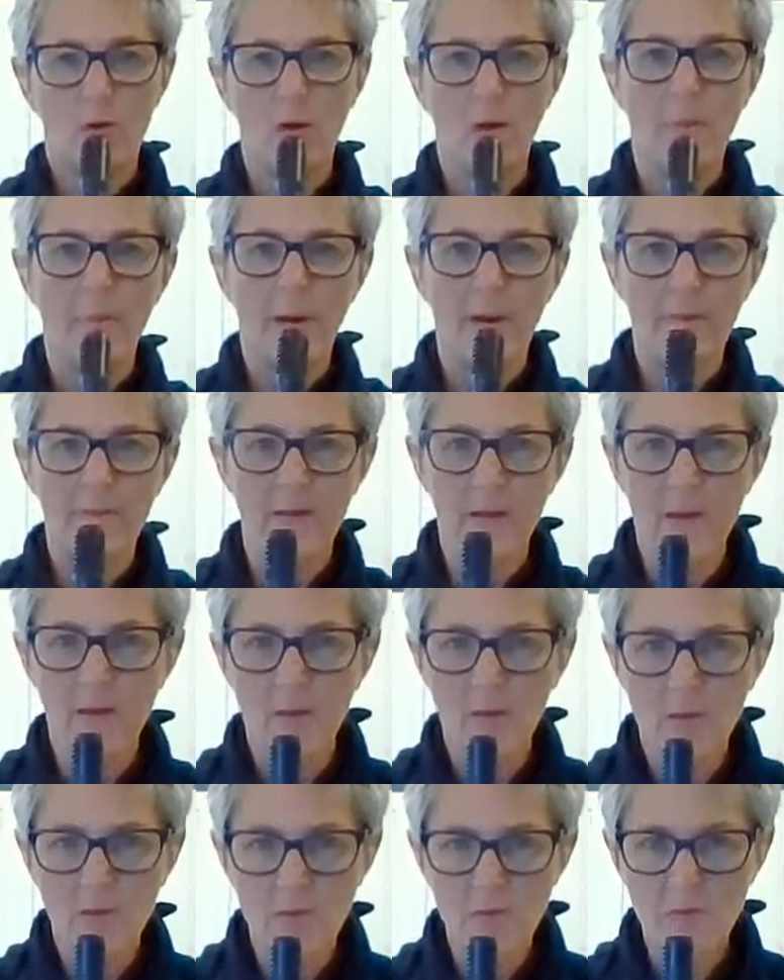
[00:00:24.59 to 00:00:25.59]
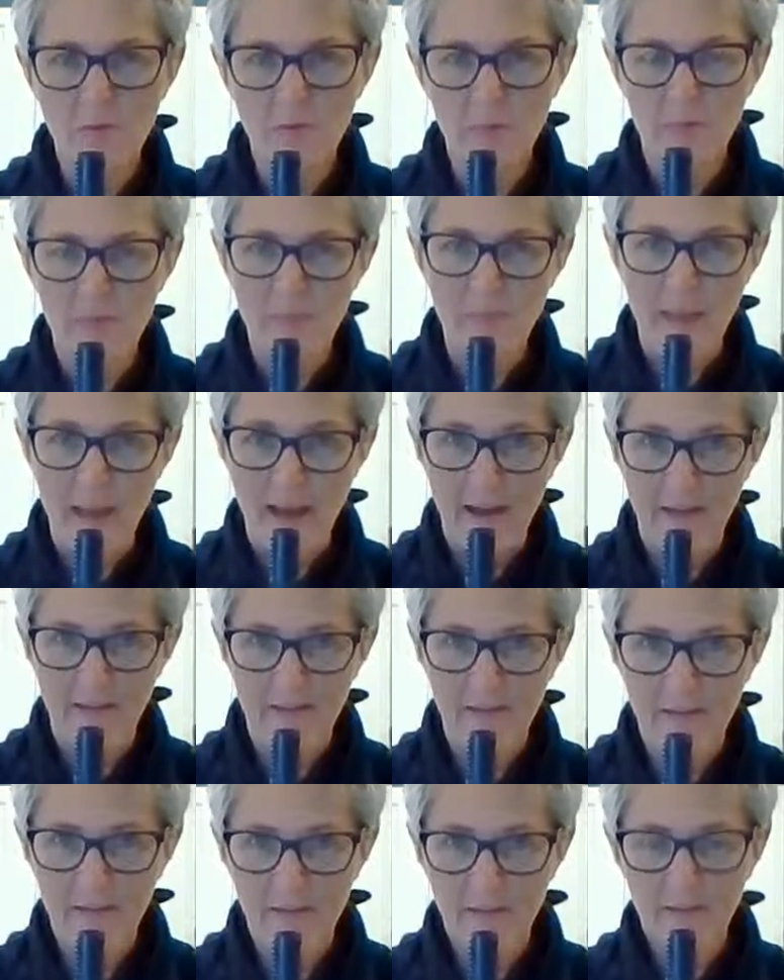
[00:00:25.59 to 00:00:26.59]
on my videos was
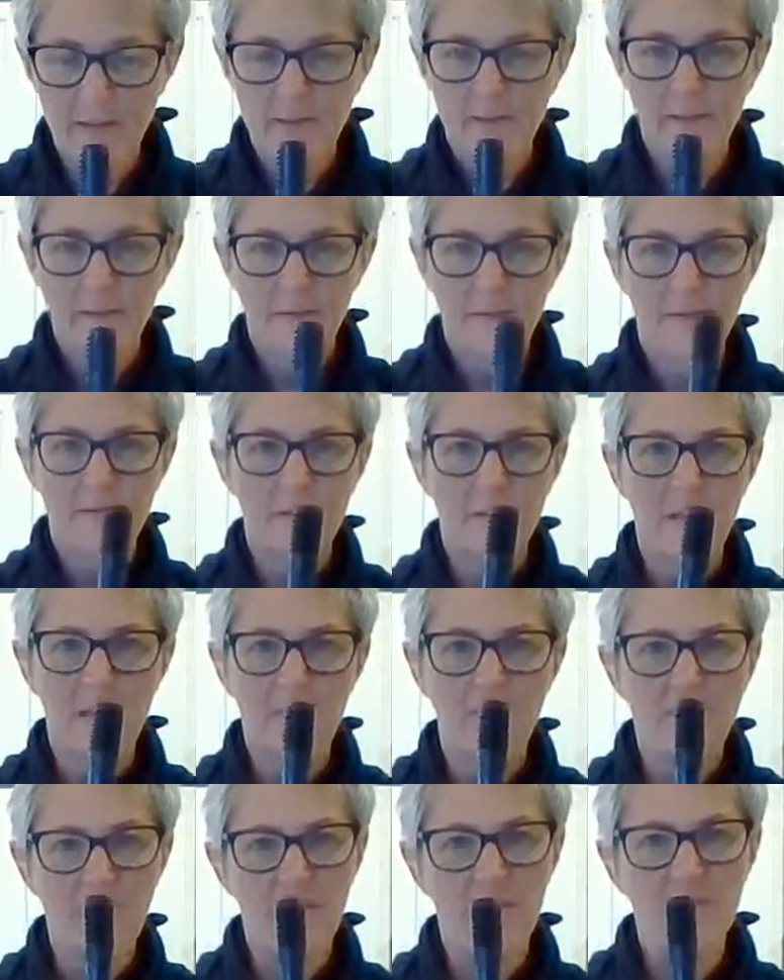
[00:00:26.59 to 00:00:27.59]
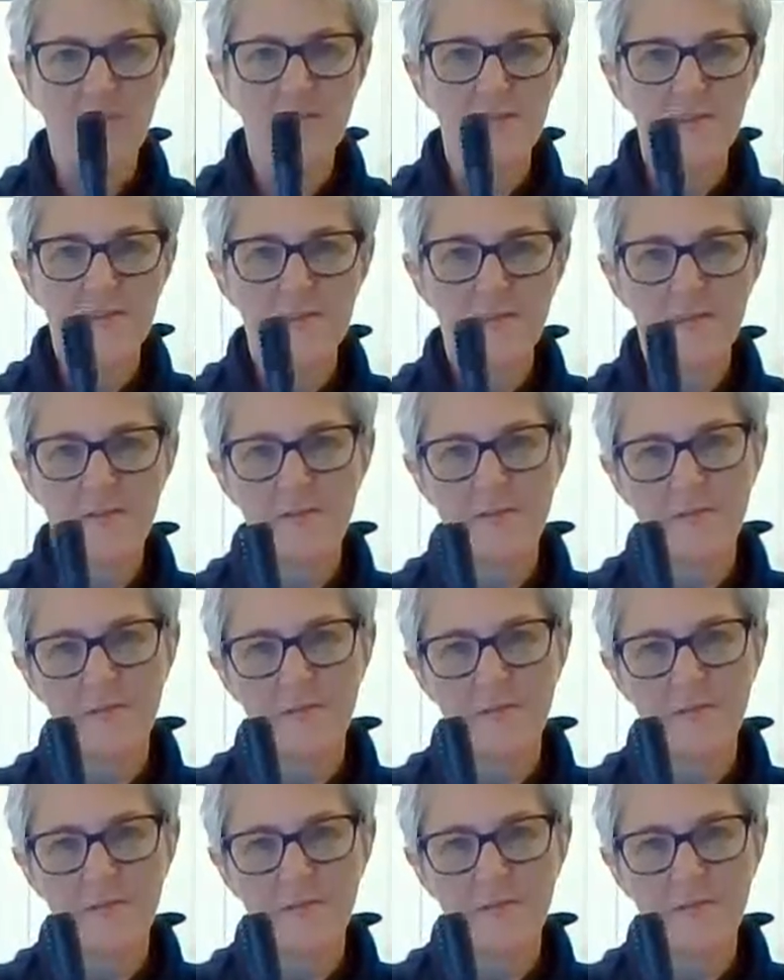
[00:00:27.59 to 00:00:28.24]
bad, so he gave me this.